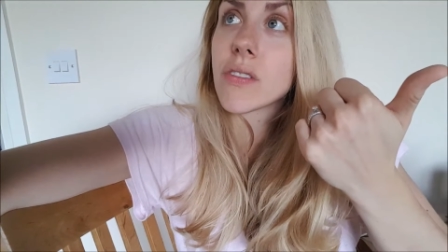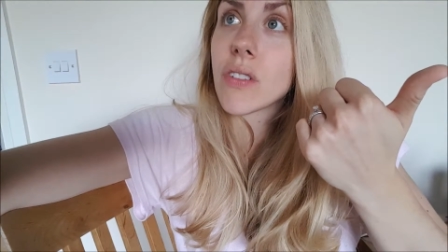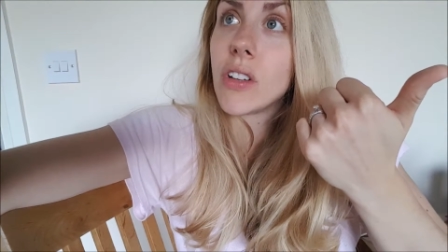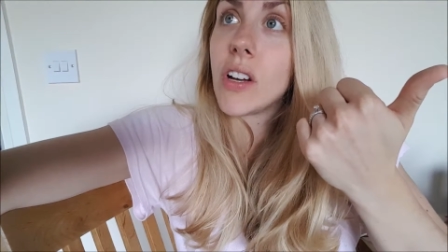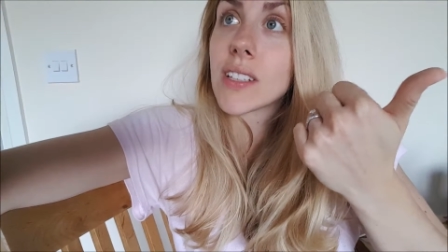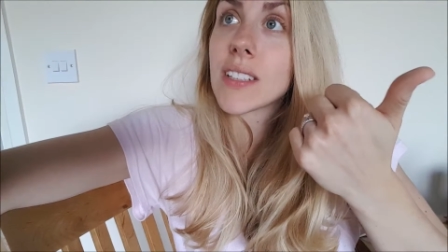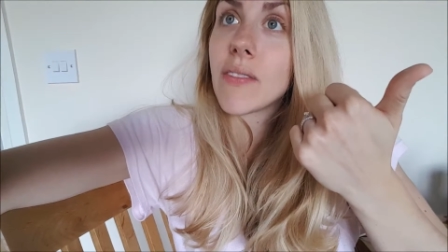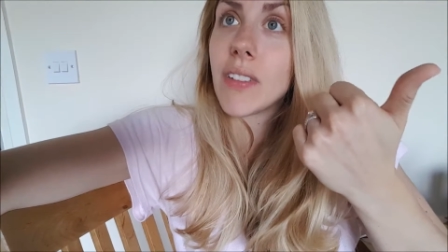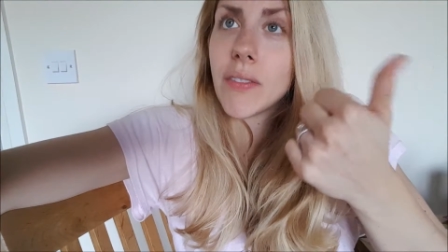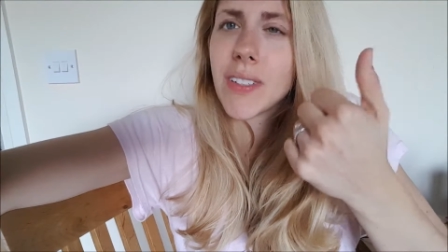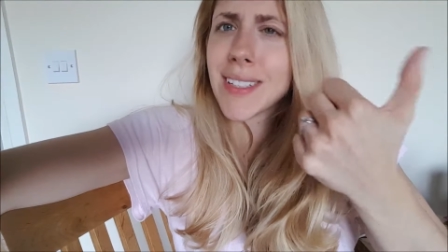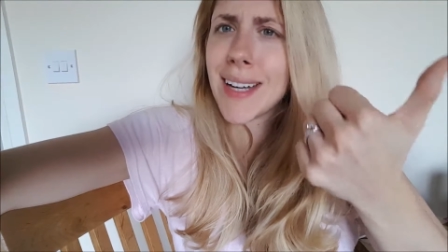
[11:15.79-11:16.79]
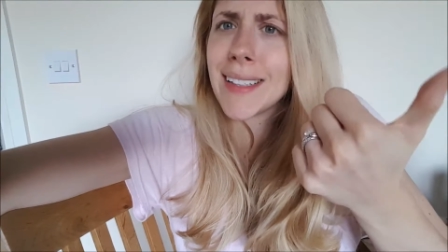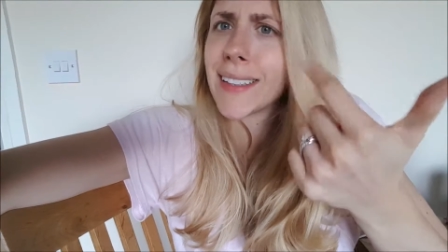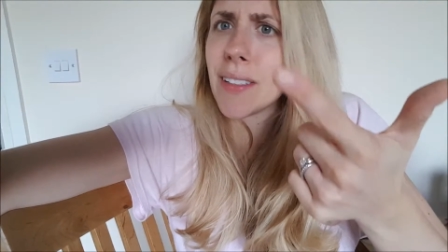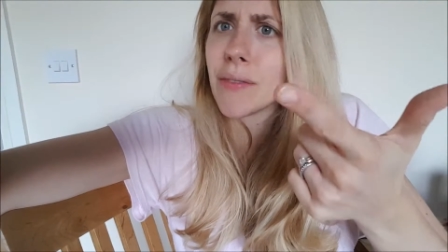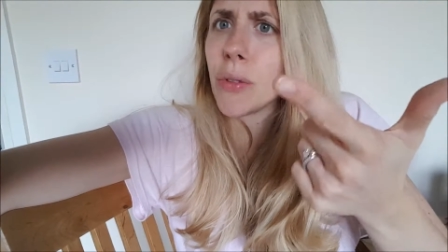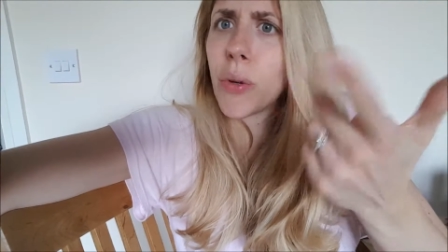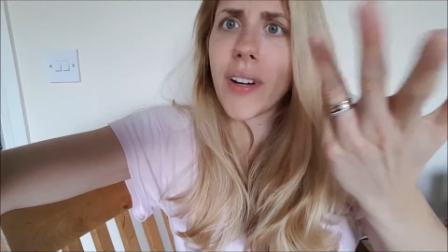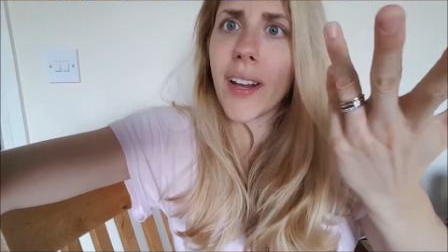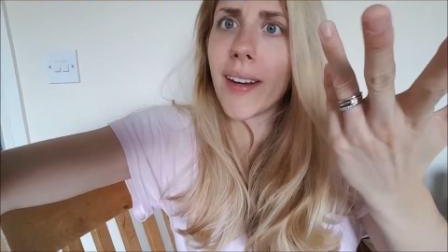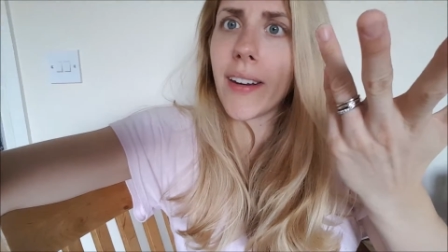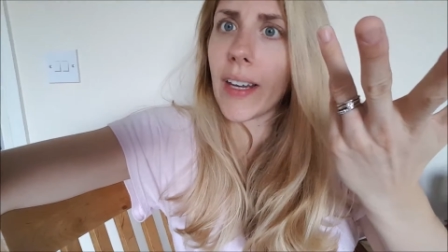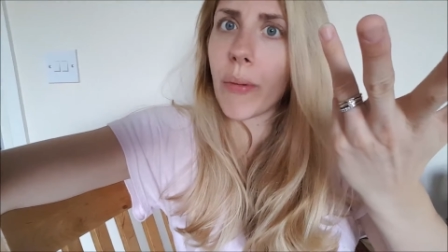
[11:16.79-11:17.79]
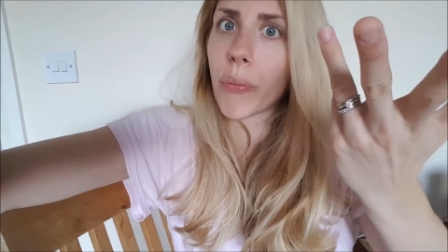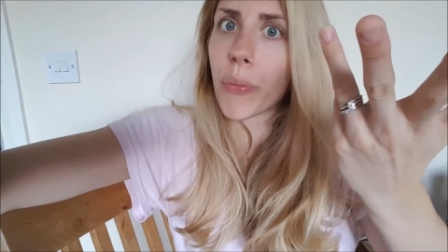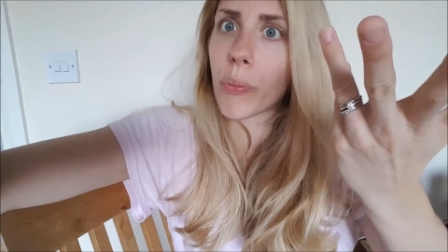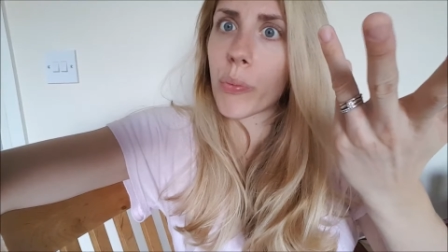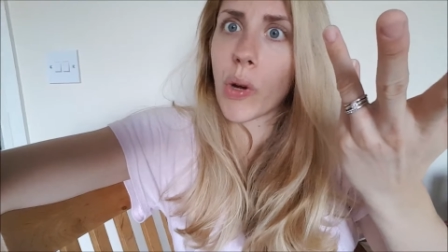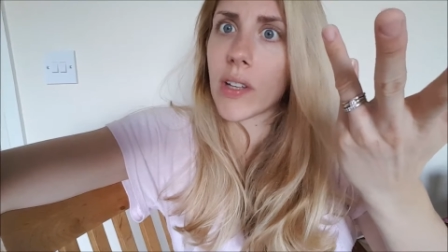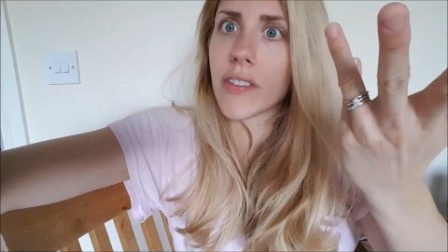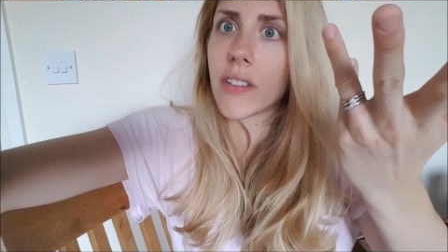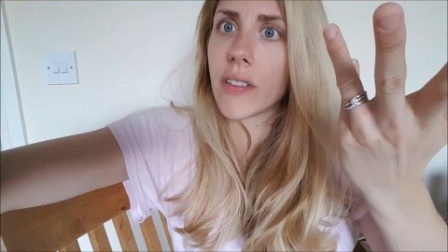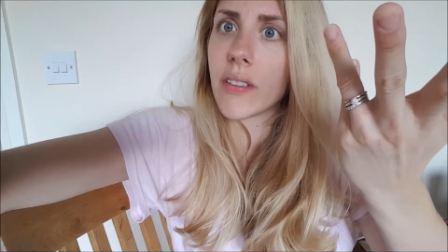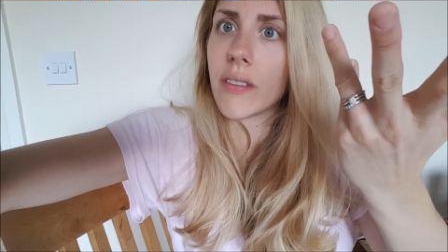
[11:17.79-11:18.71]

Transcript: so long because I've lived in Thailand and Florida. I didn't need bronzer.